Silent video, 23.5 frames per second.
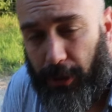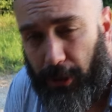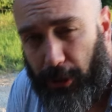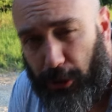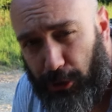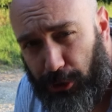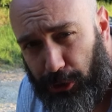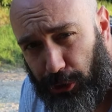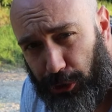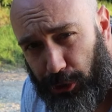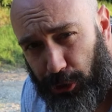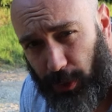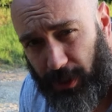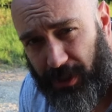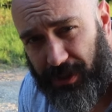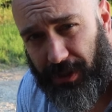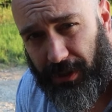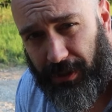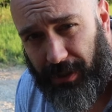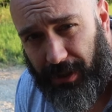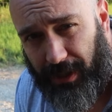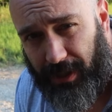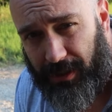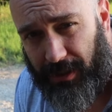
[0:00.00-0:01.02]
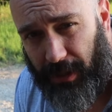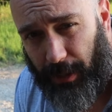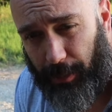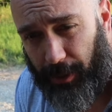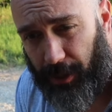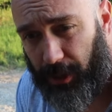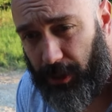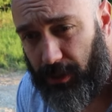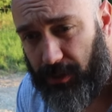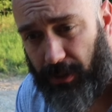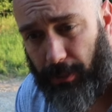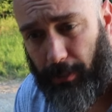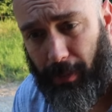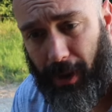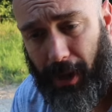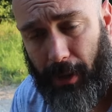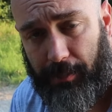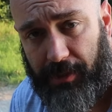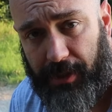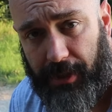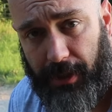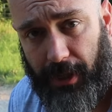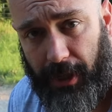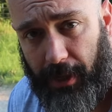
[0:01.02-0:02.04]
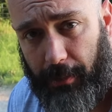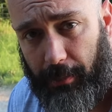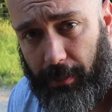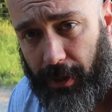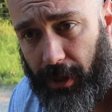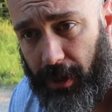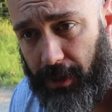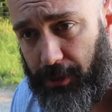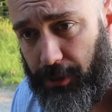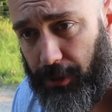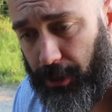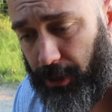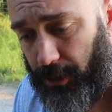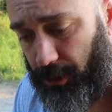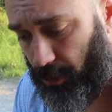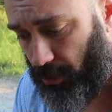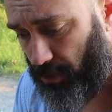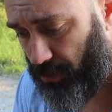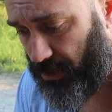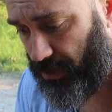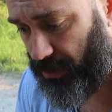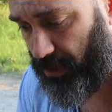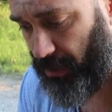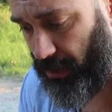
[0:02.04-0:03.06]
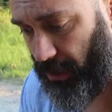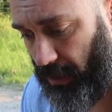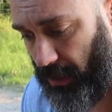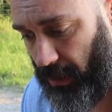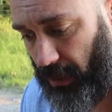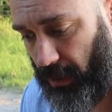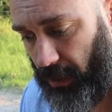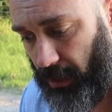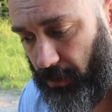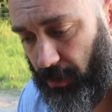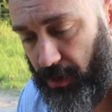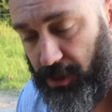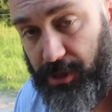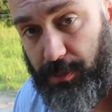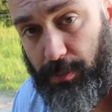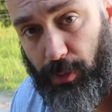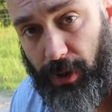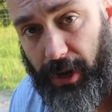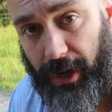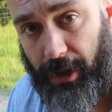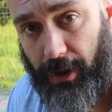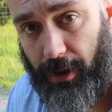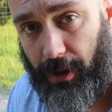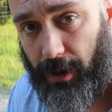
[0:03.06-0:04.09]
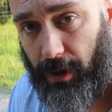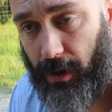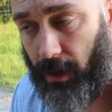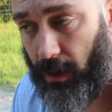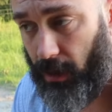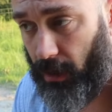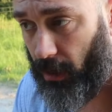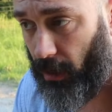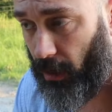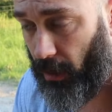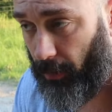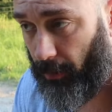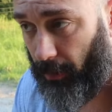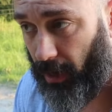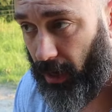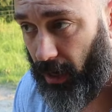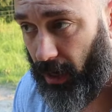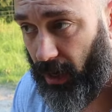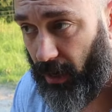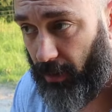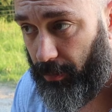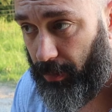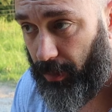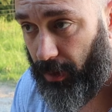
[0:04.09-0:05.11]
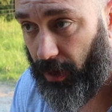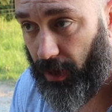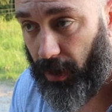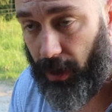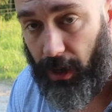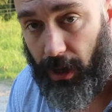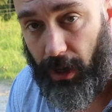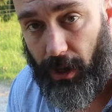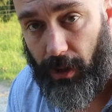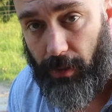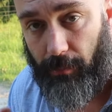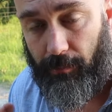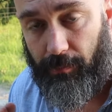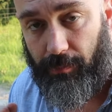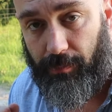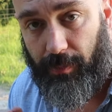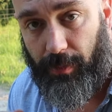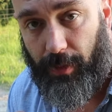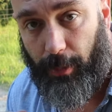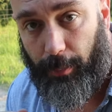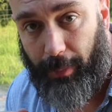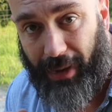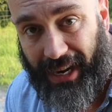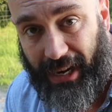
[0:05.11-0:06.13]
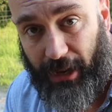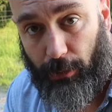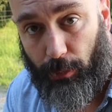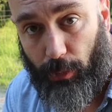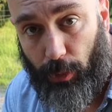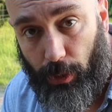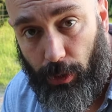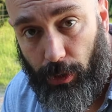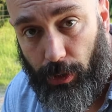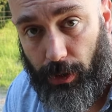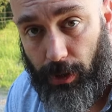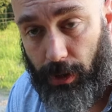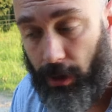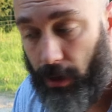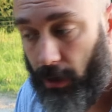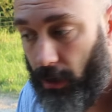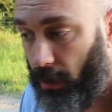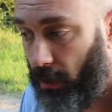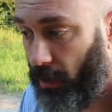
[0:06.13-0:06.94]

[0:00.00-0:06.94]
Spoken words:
can use your choice on this. I'm gonna use a mop today, but you can use a sprayer, a mop, a paint roller.